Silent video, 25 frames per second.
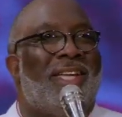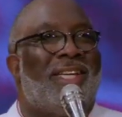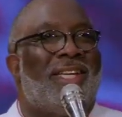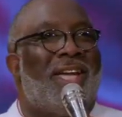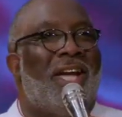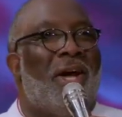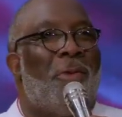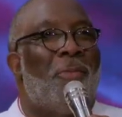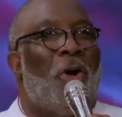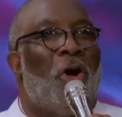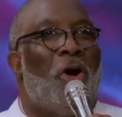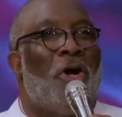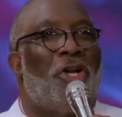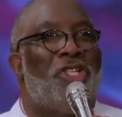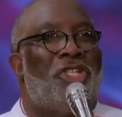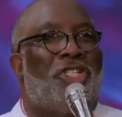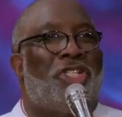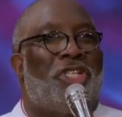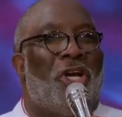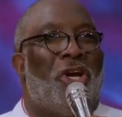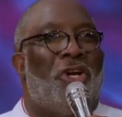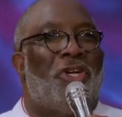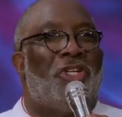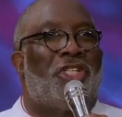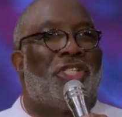Come on,
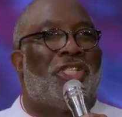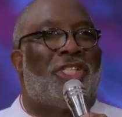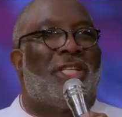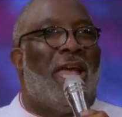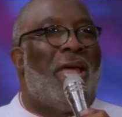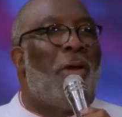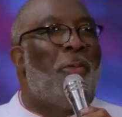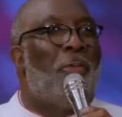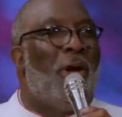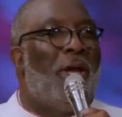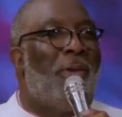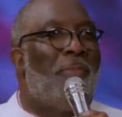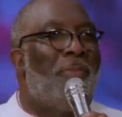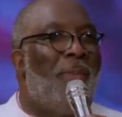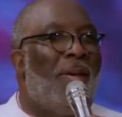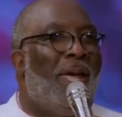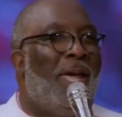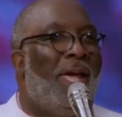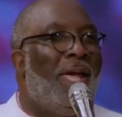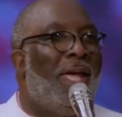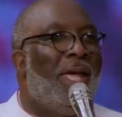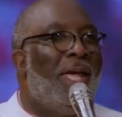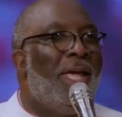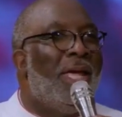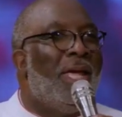church, say with
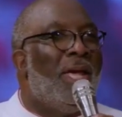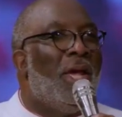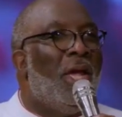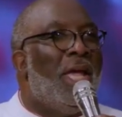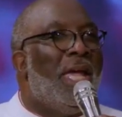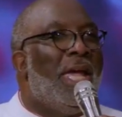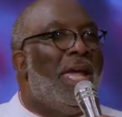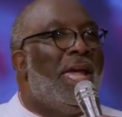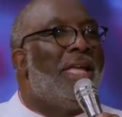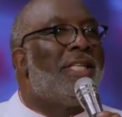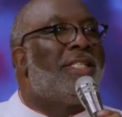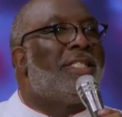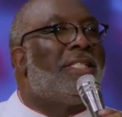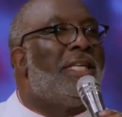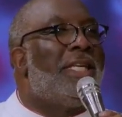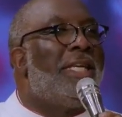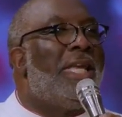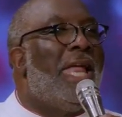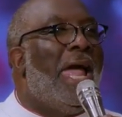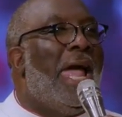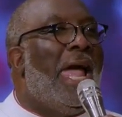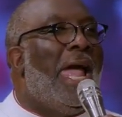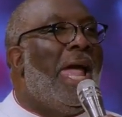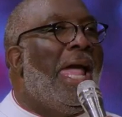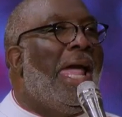me, his
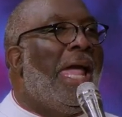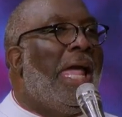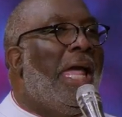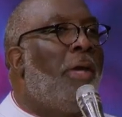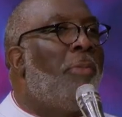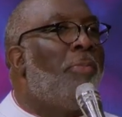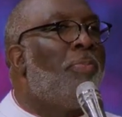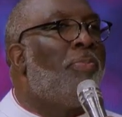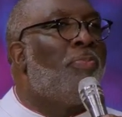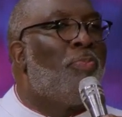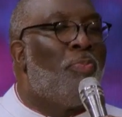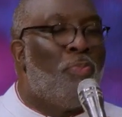name,